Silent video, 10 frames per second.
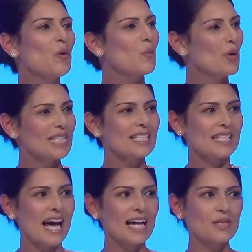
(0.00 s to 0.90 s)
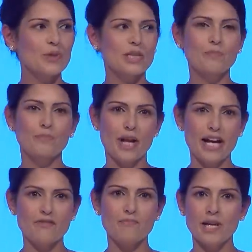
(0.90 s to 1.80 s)
We stand with the
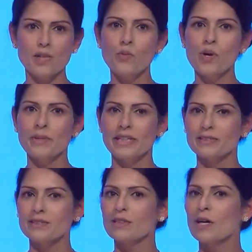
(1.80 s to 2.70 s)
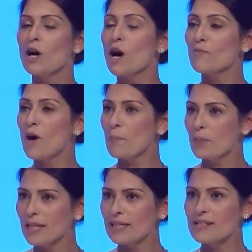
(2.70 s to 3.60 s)
brave men and women of our
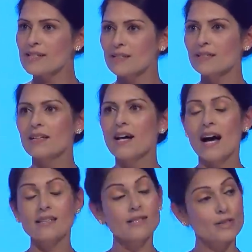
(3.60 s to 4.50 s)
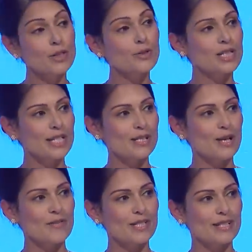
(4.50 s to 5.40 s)
police and security
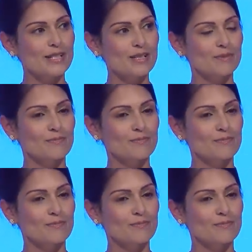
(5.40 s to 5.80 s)
services.